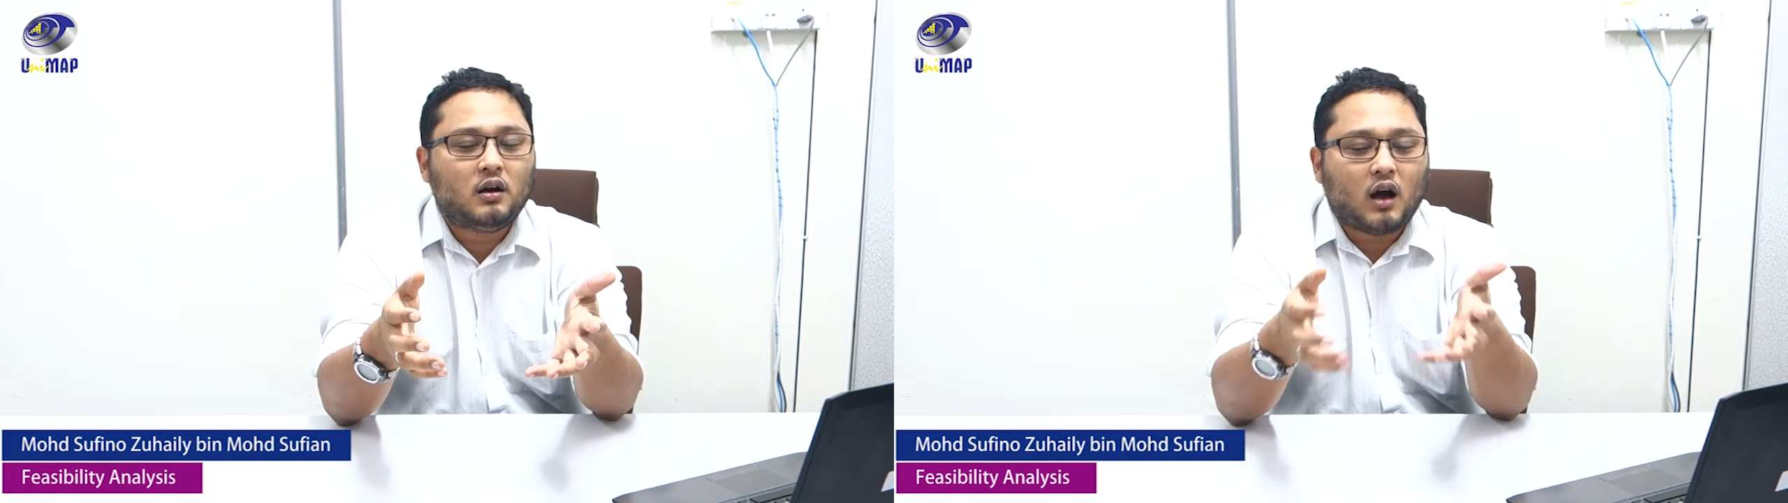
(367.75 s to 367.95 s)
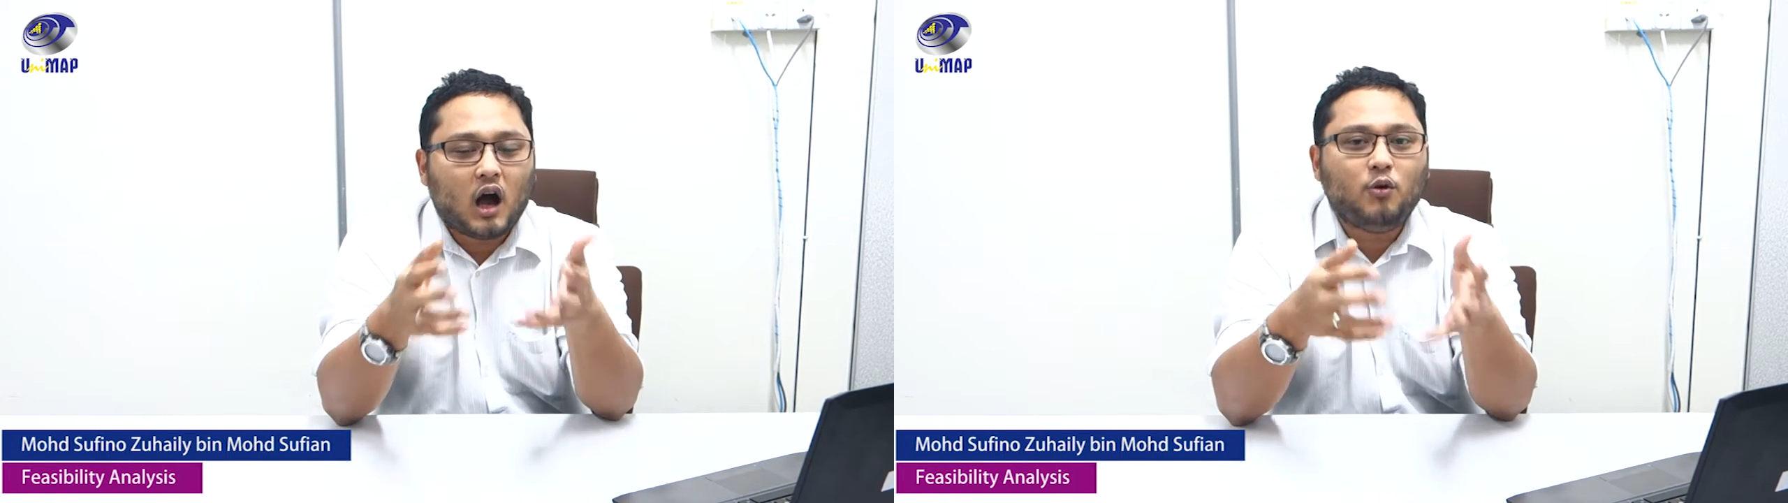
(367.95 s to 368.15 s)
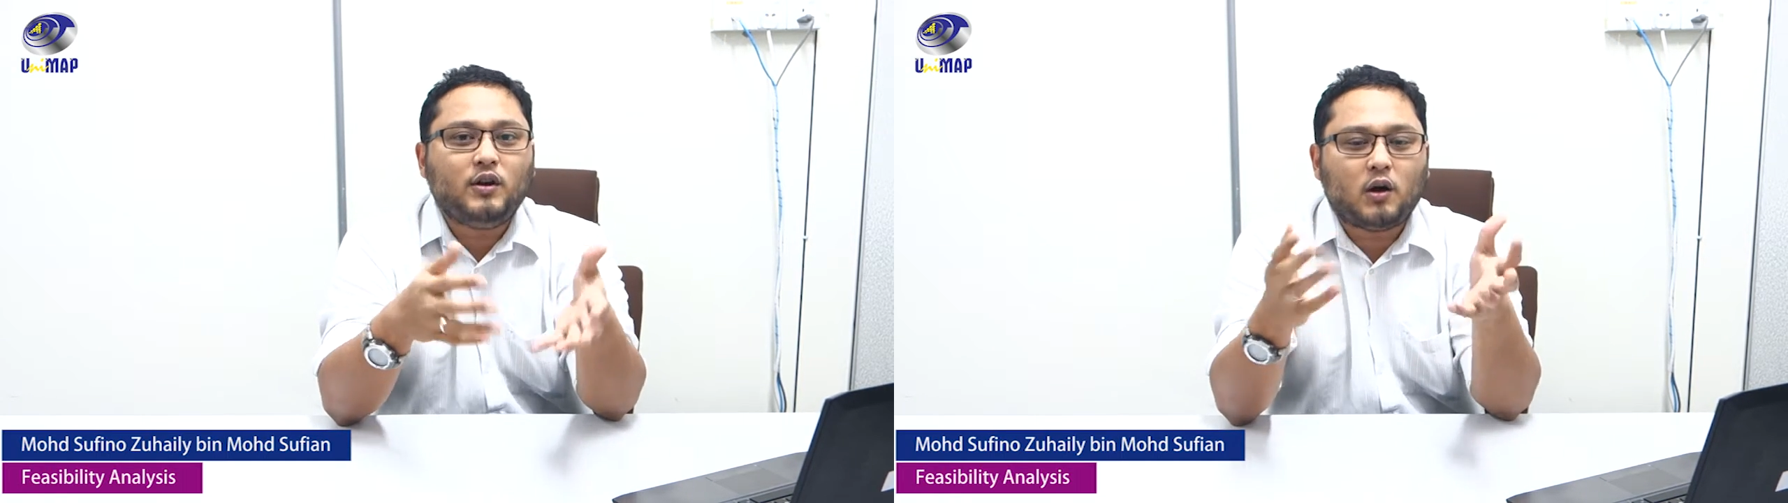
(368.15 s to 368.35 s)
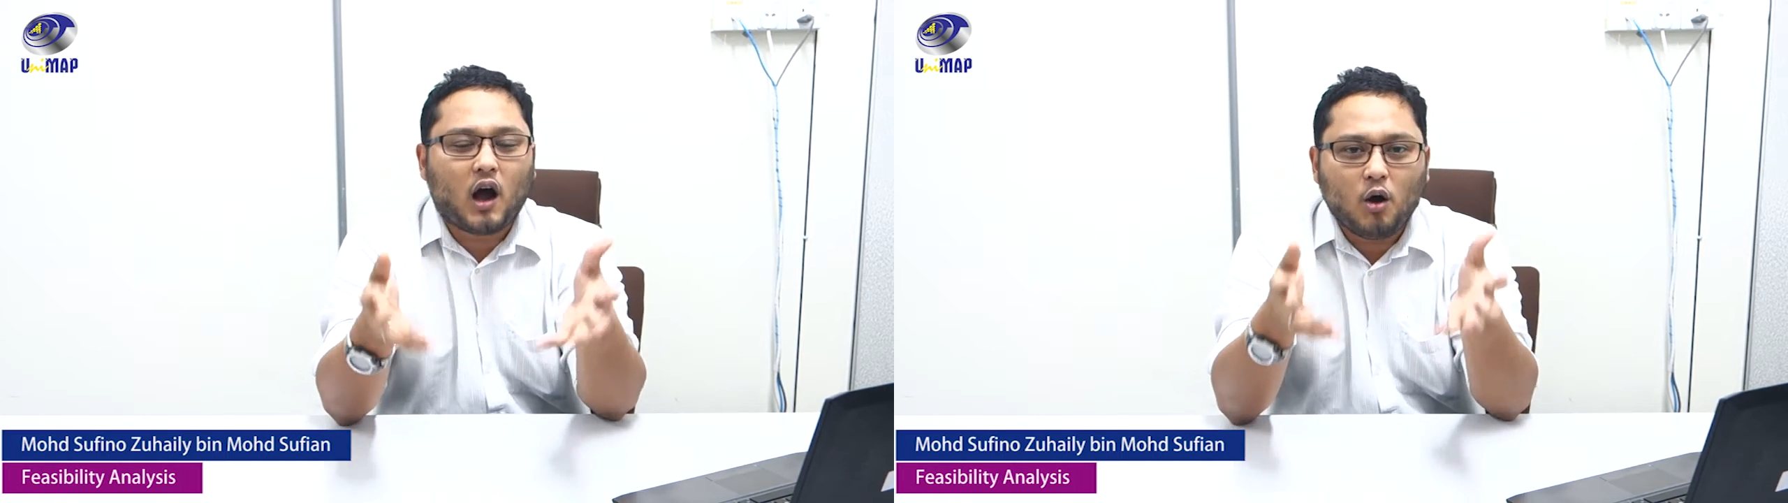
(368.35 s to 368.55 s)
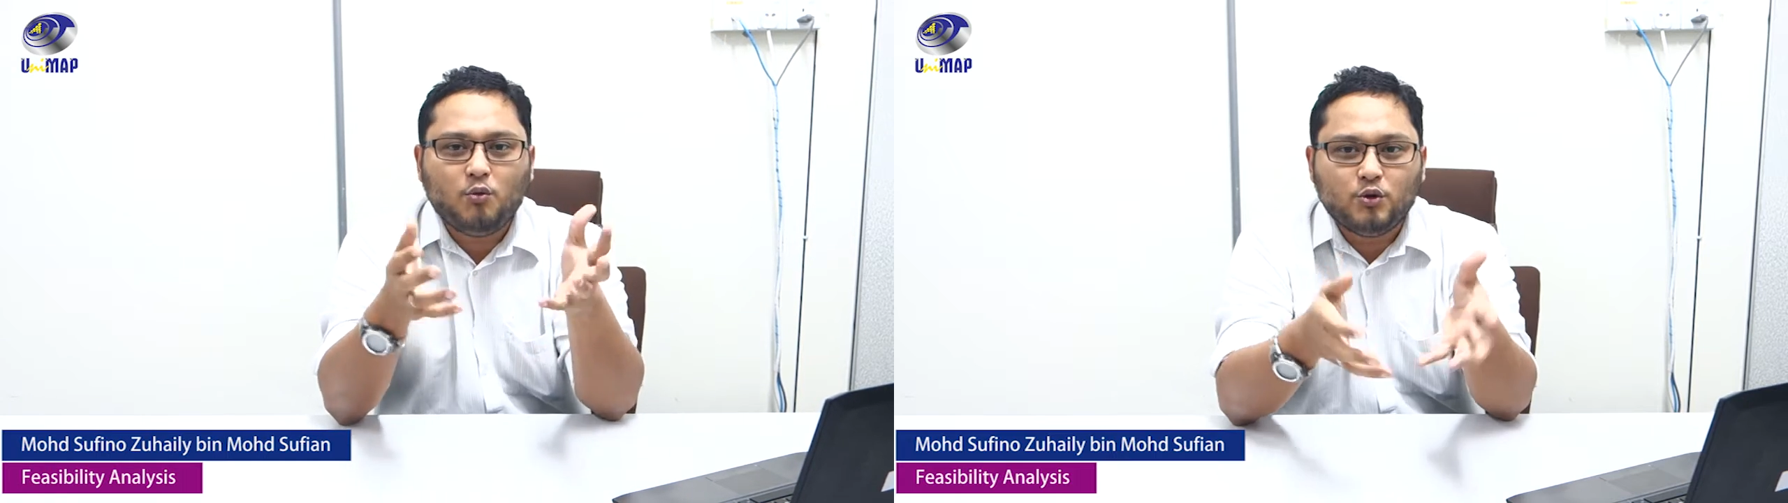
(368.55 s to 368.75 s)
how, the,
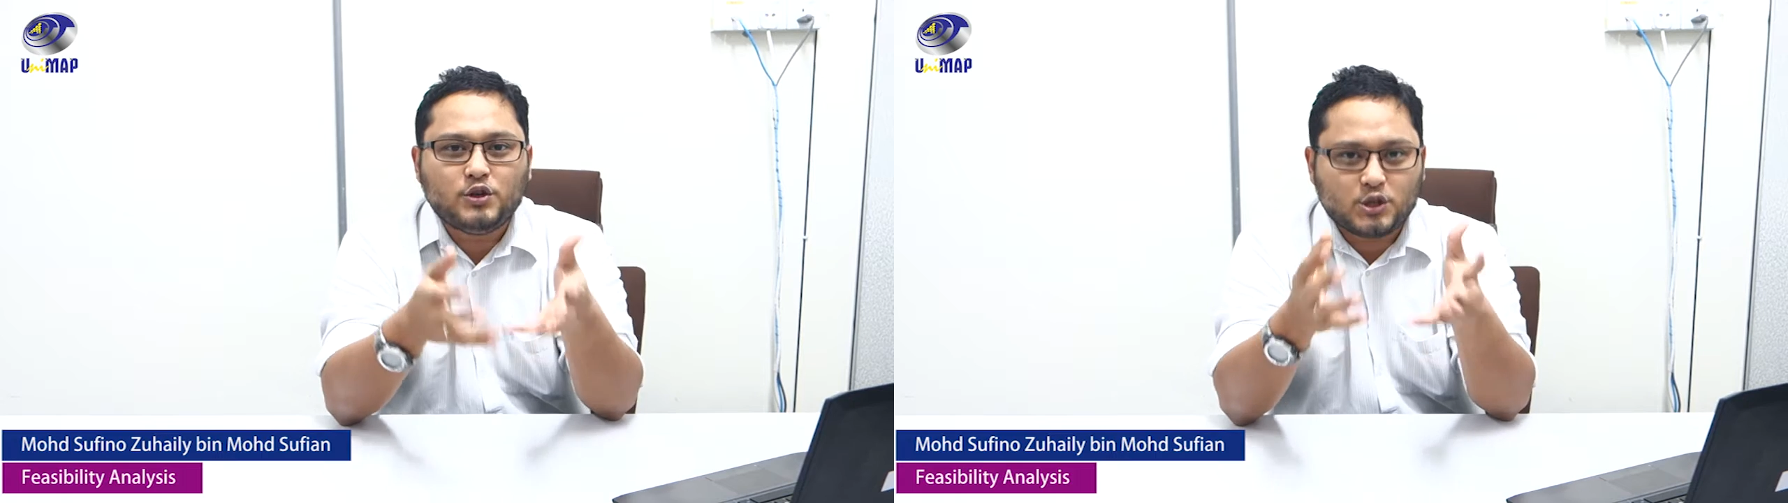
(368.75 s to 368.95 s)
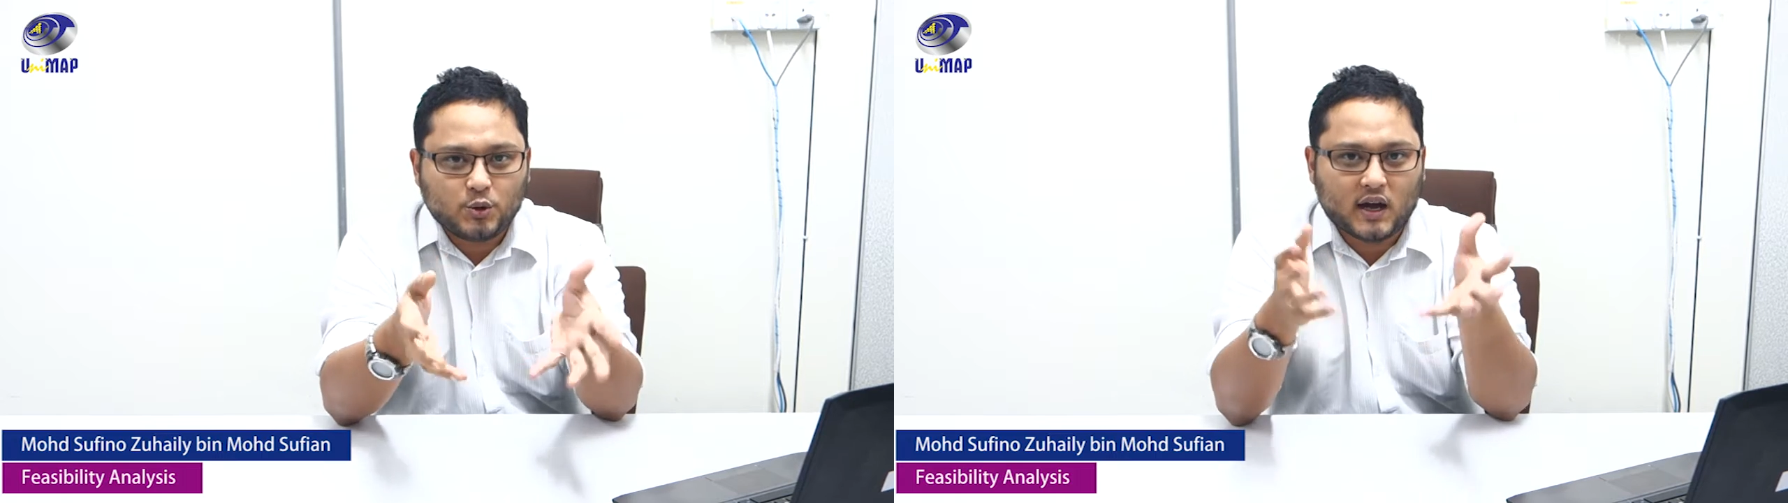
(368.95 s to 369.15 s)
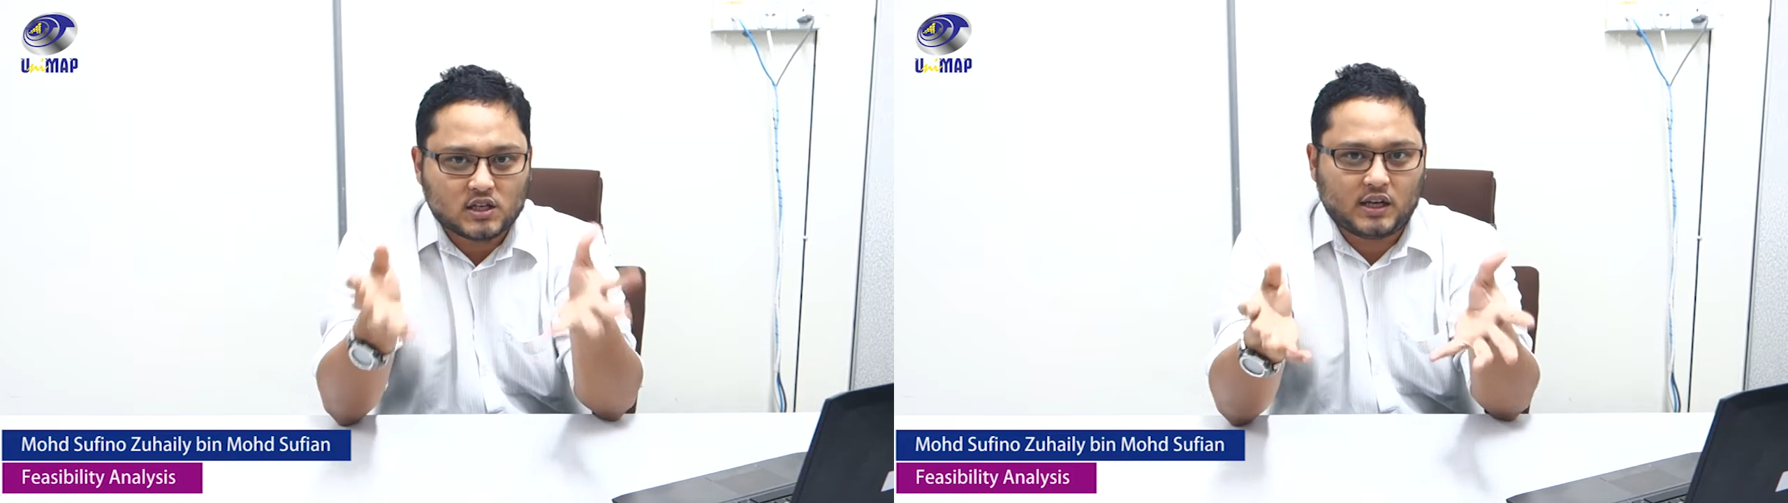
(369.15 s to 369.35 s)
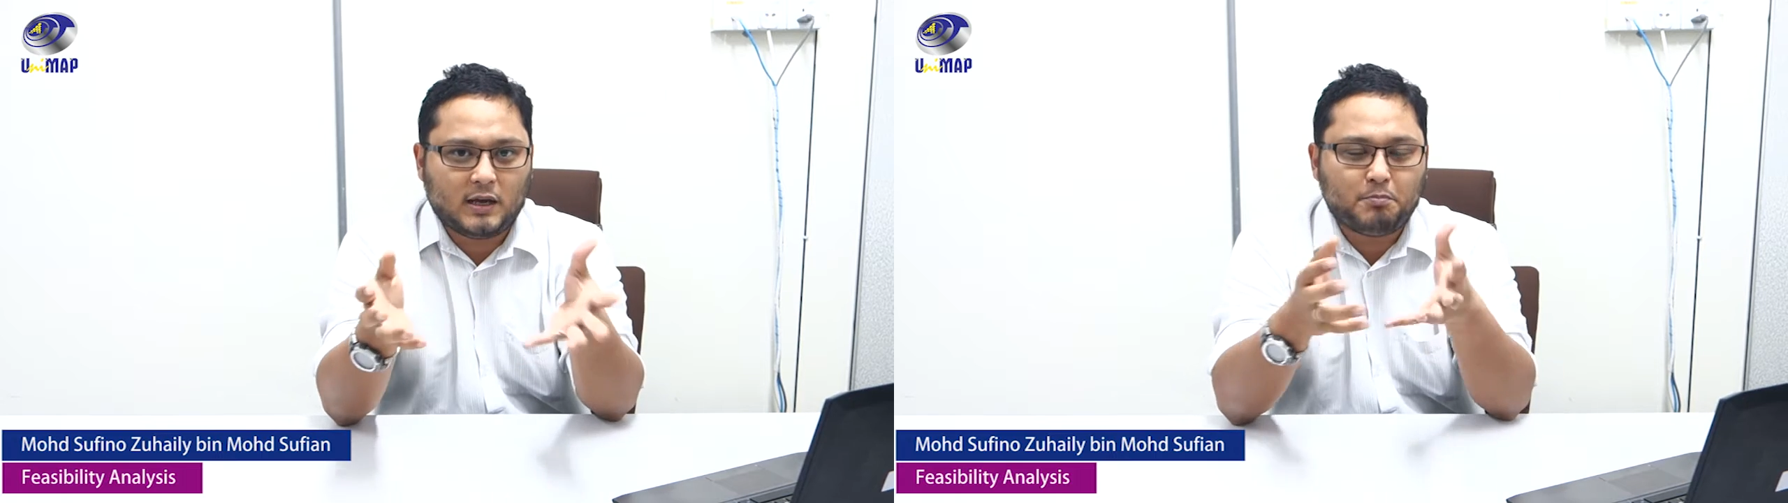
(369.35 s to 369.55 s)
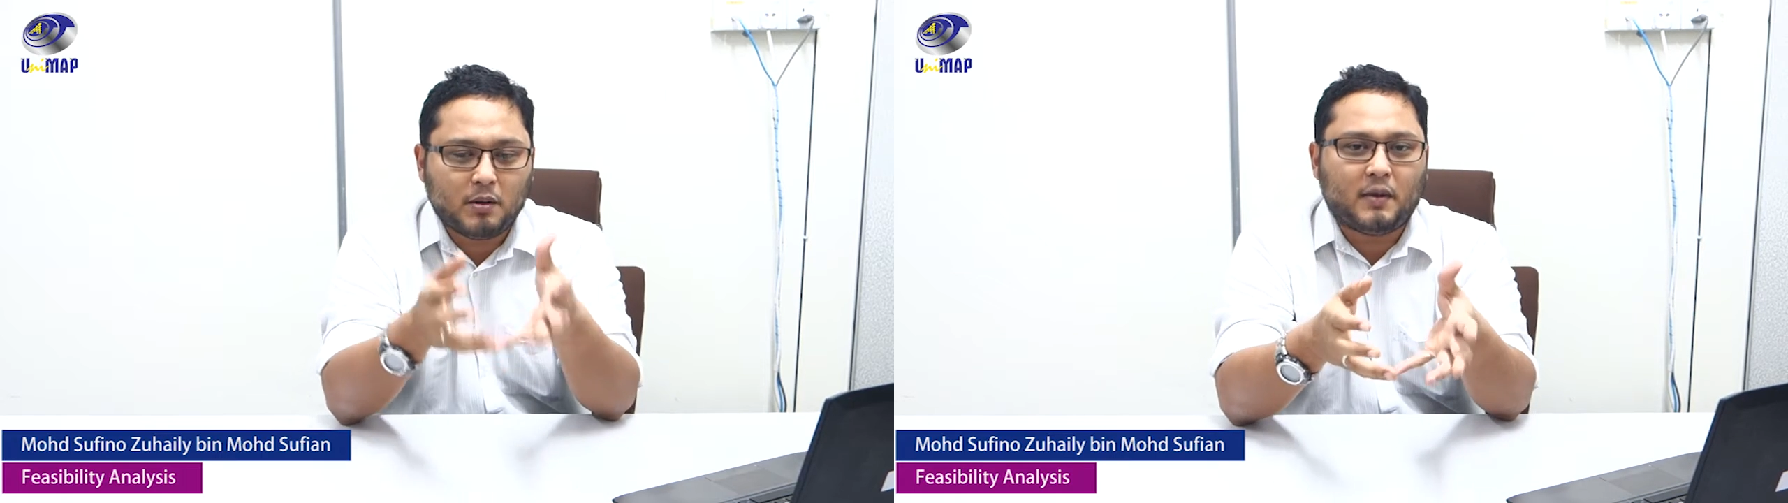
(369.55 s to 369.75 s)
how would you actually
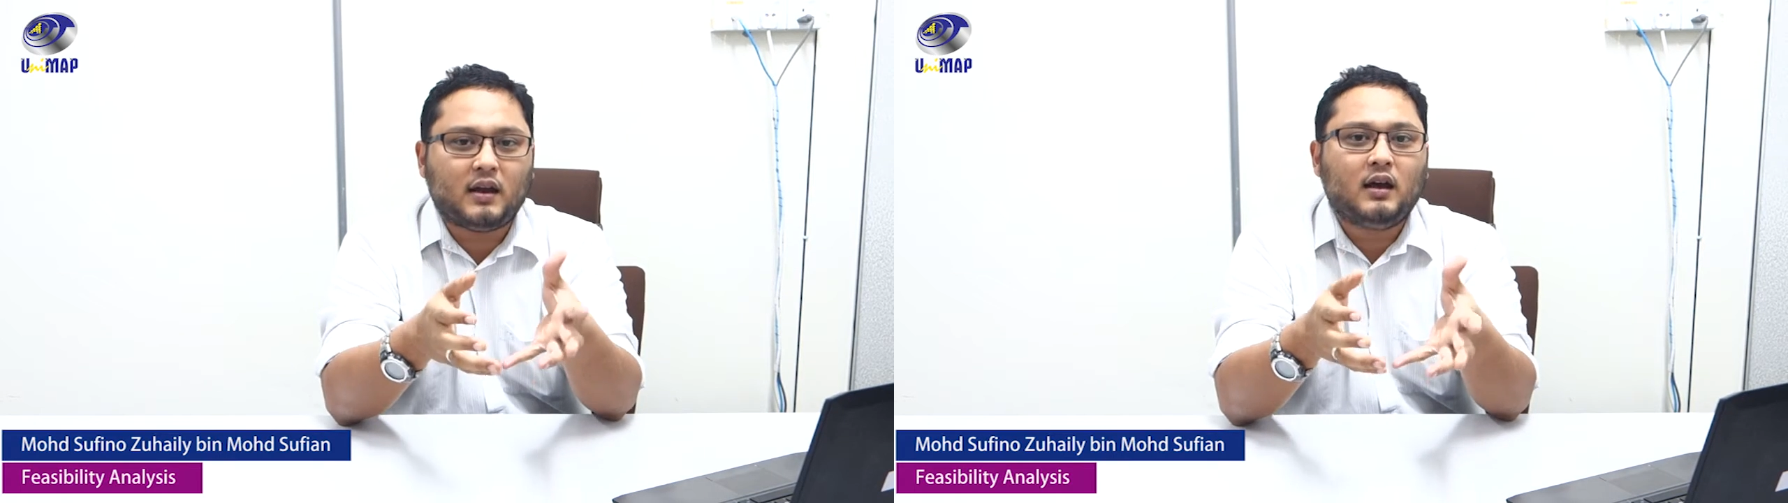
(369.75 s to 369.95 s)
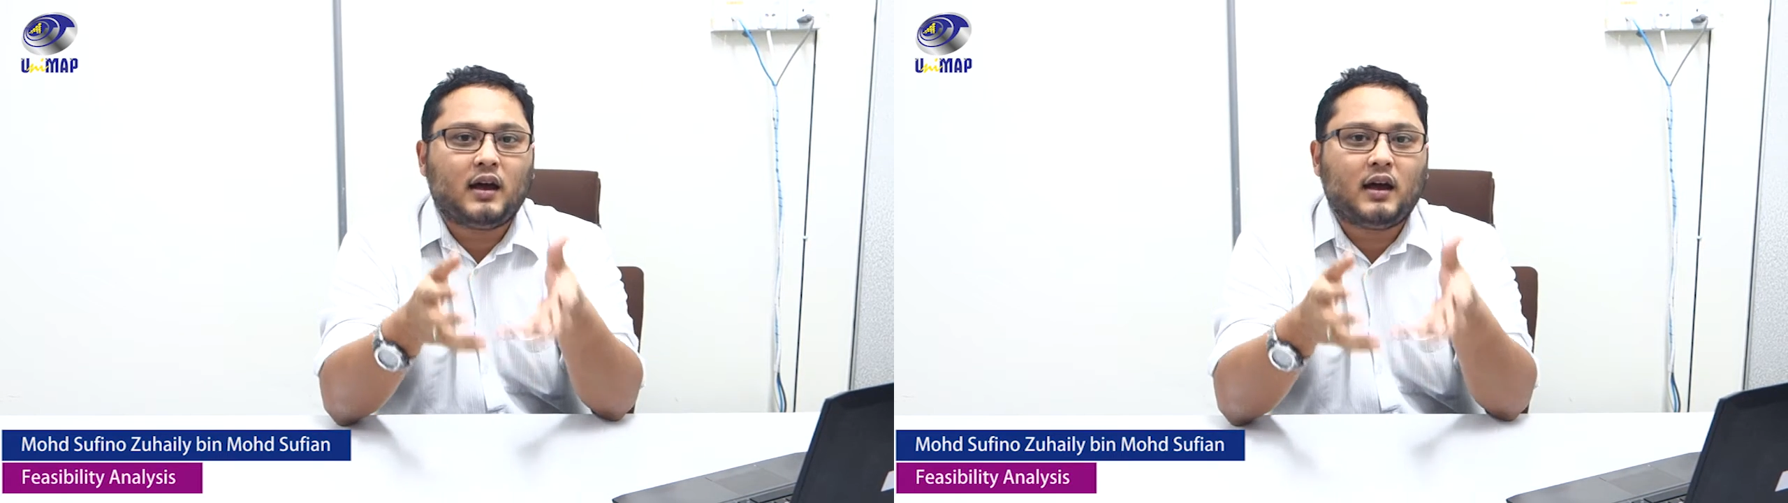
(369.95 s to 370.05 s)
implement